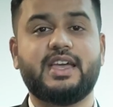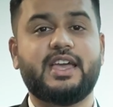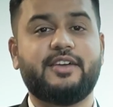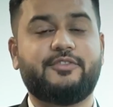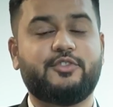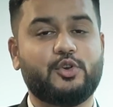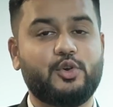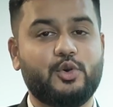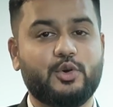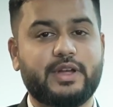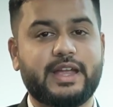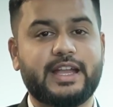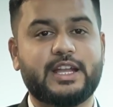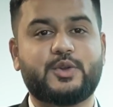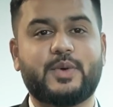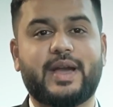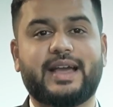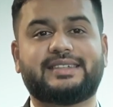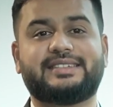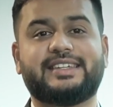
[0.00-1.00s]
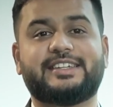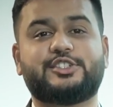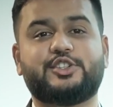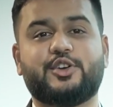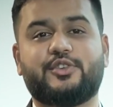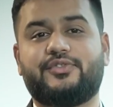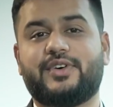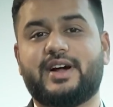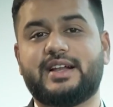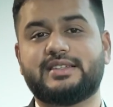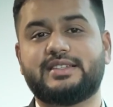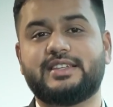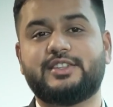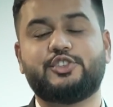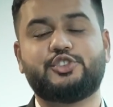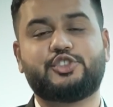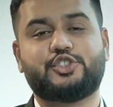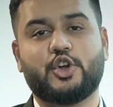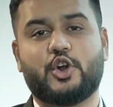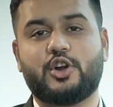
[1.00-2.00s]
If you're looking to access your funds in
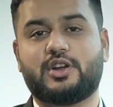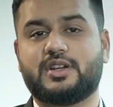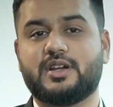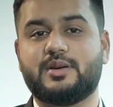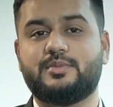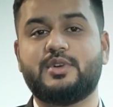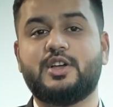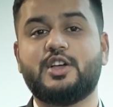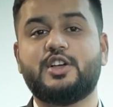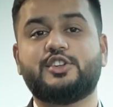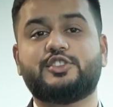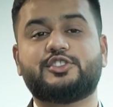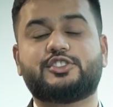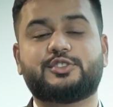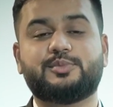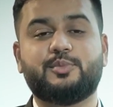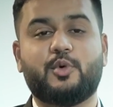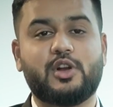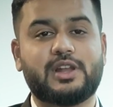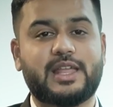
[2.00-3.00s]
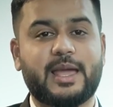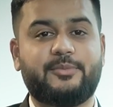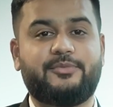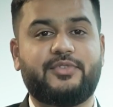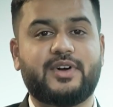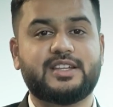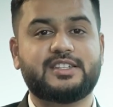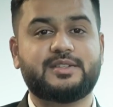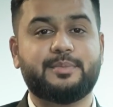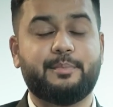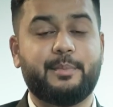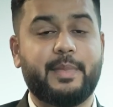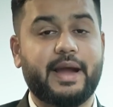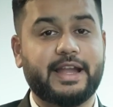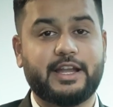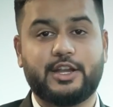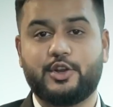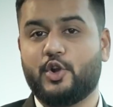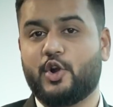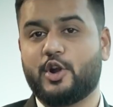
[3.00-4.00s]
the short term, small cap funds
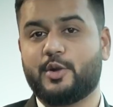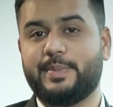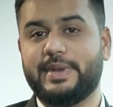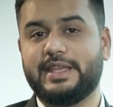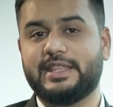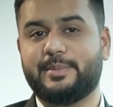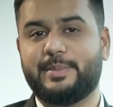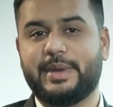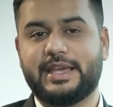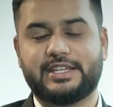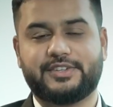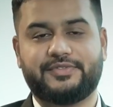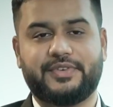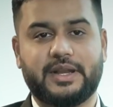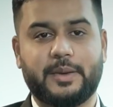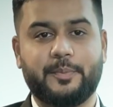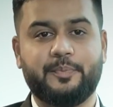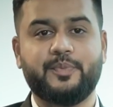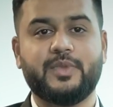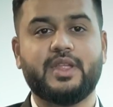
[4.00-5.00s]
might not be the best fit.